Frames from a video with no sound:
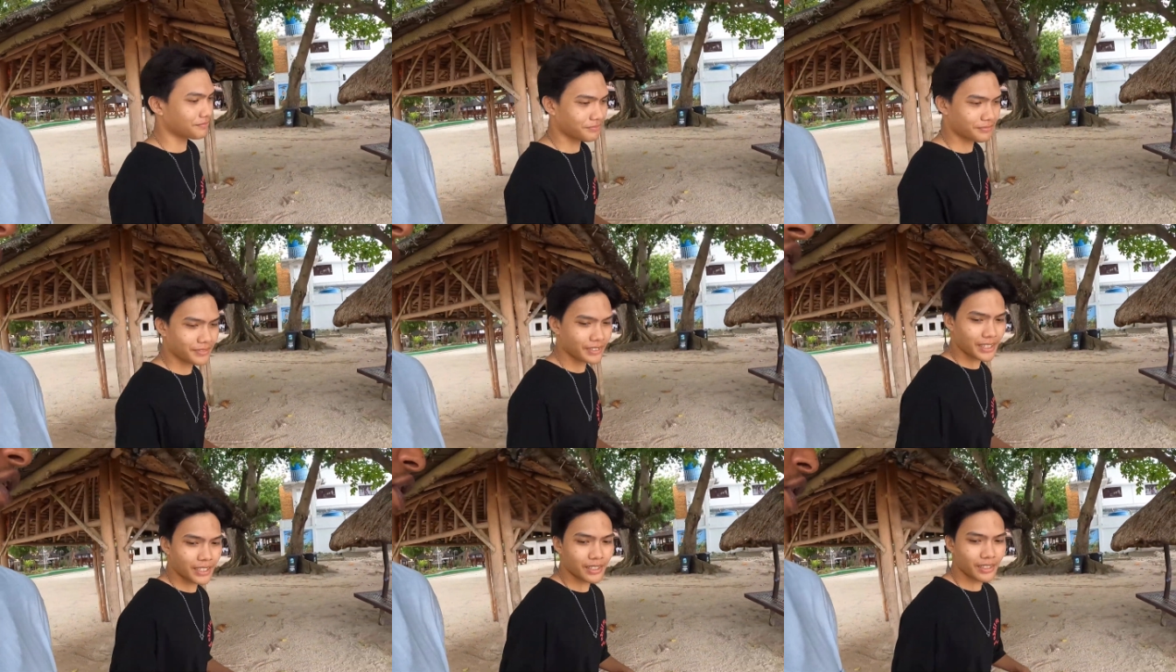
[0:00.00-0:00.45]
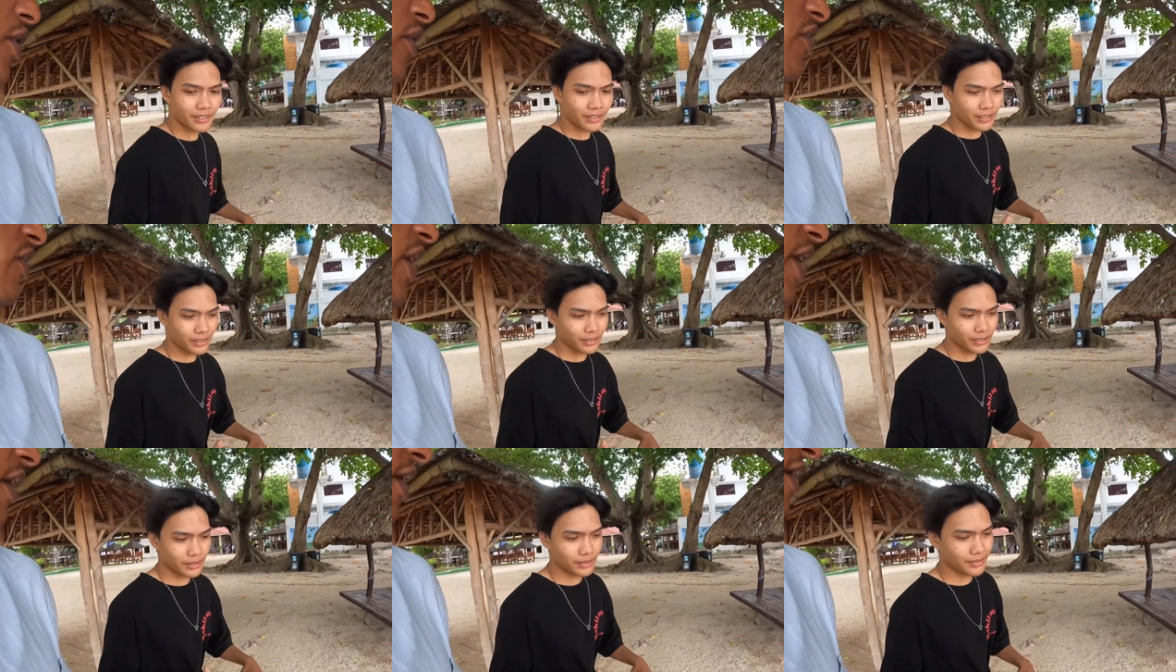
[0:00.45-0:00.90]
You bring the
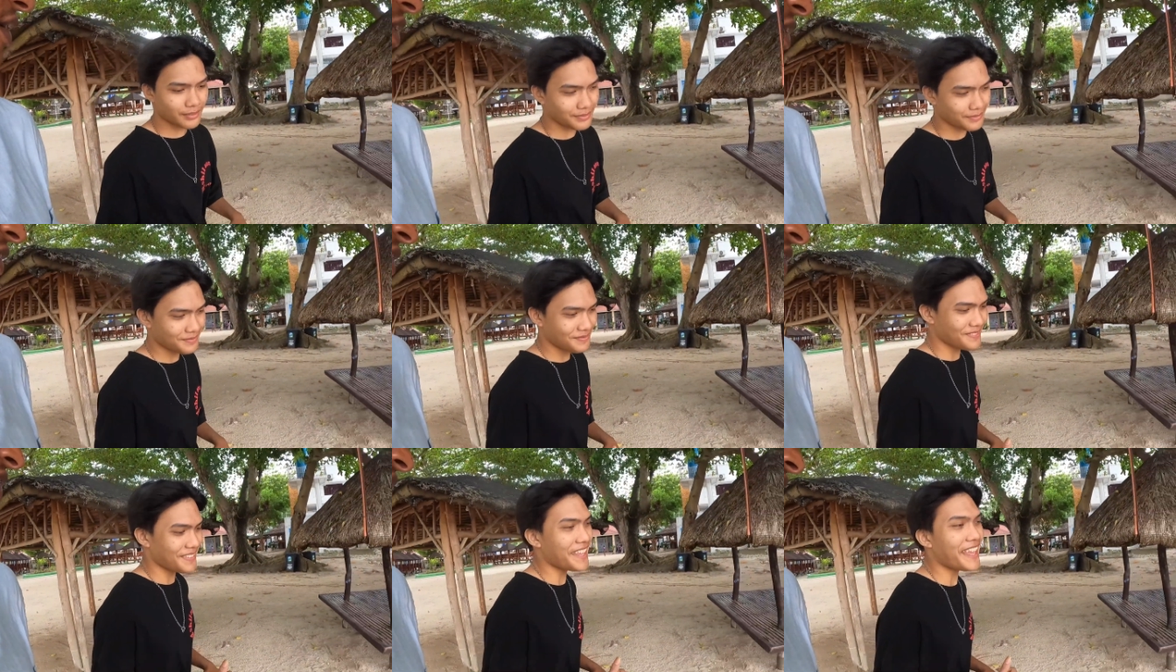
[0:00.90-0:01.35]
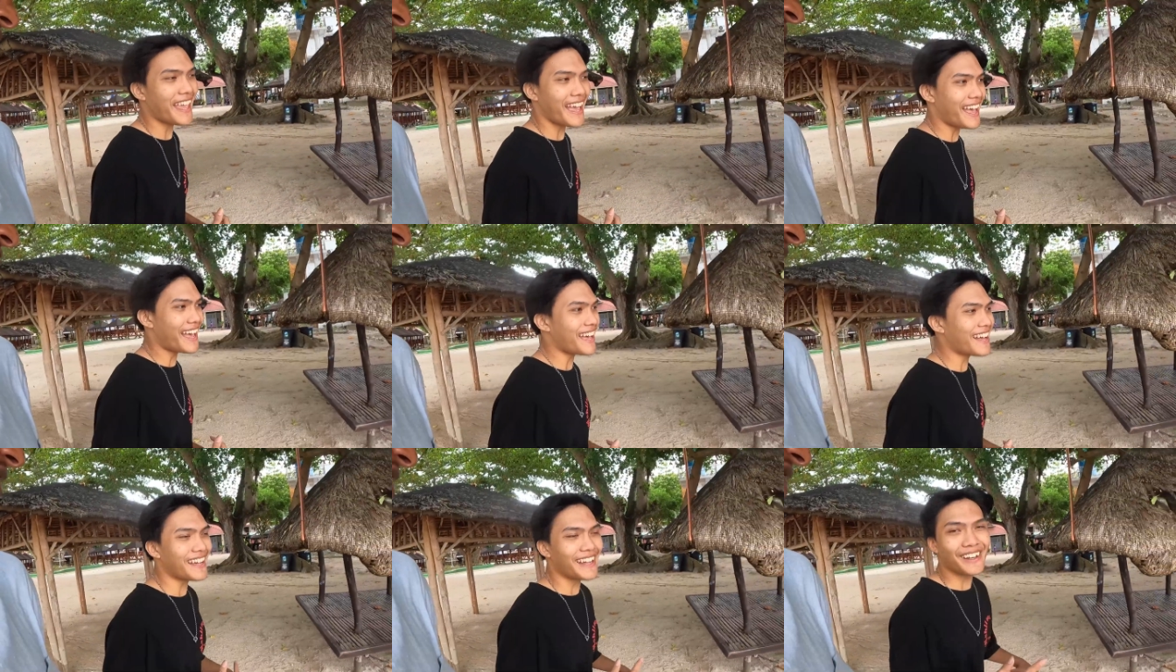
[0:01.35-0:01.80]
girls here?
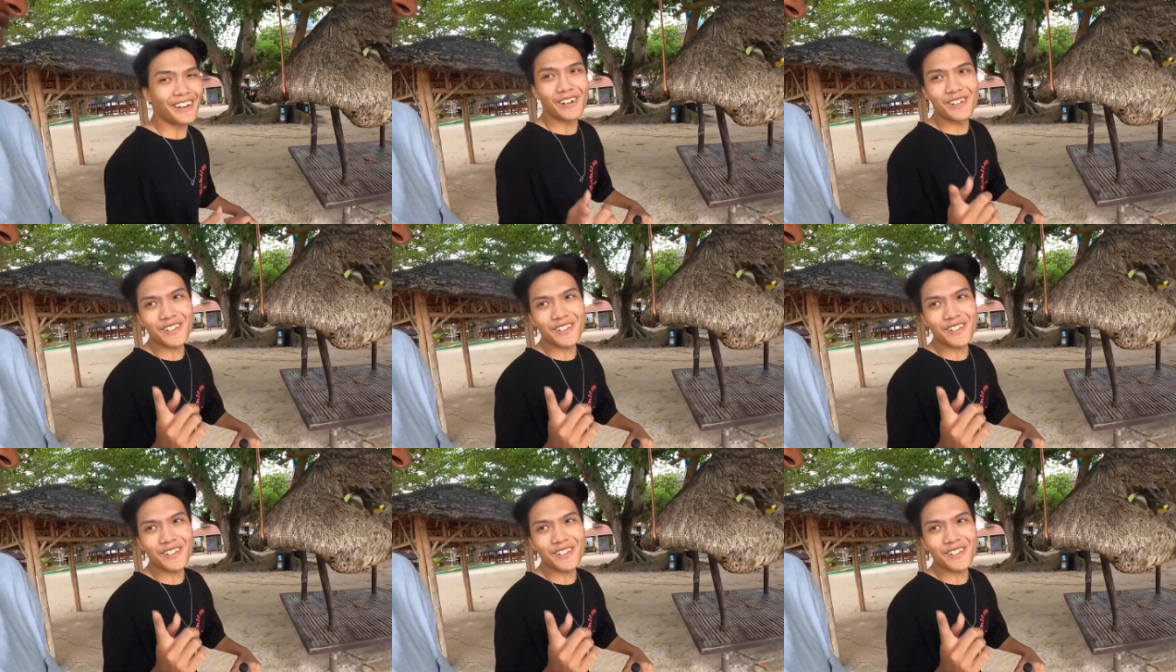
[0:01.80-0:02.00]
Yeah,